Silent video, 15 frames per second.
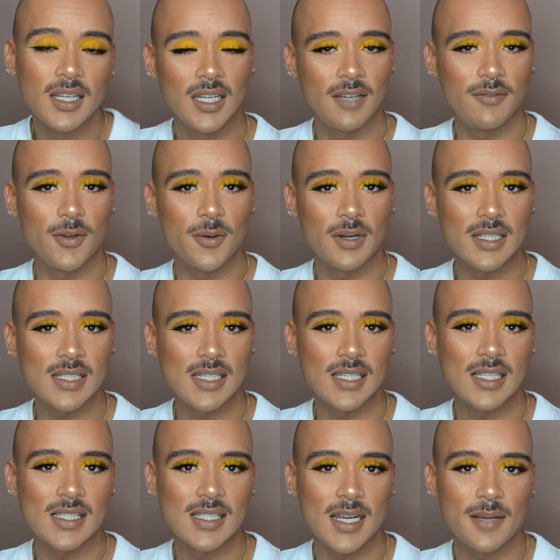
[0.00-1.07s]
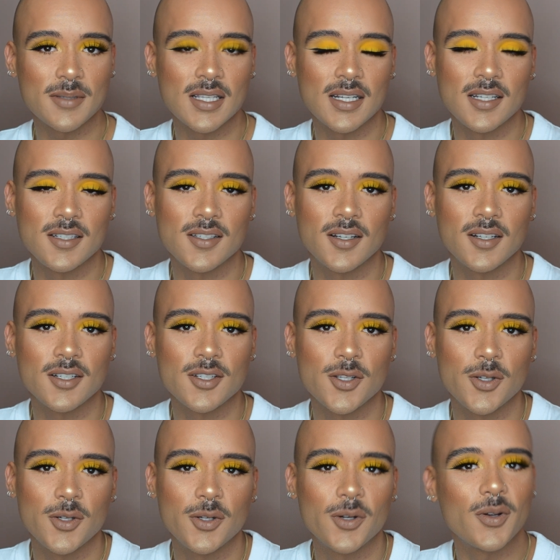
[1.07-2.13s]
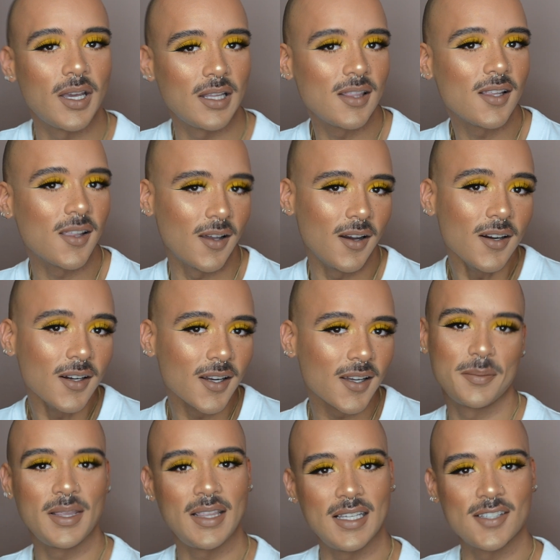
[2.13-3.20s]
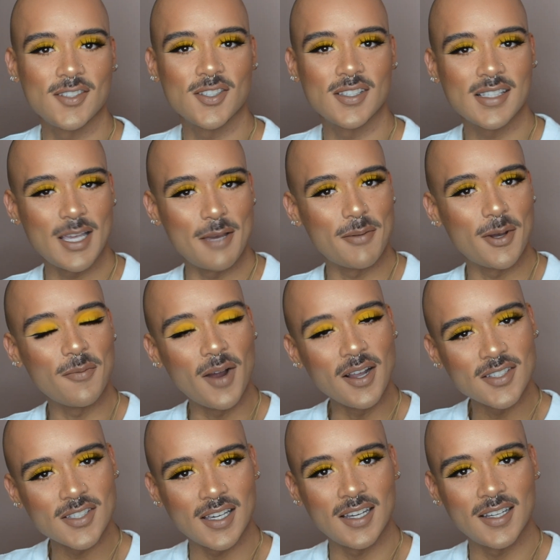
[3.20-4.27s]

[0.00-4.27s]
If you want to see the steps that I took to create the look, please just keep on watching.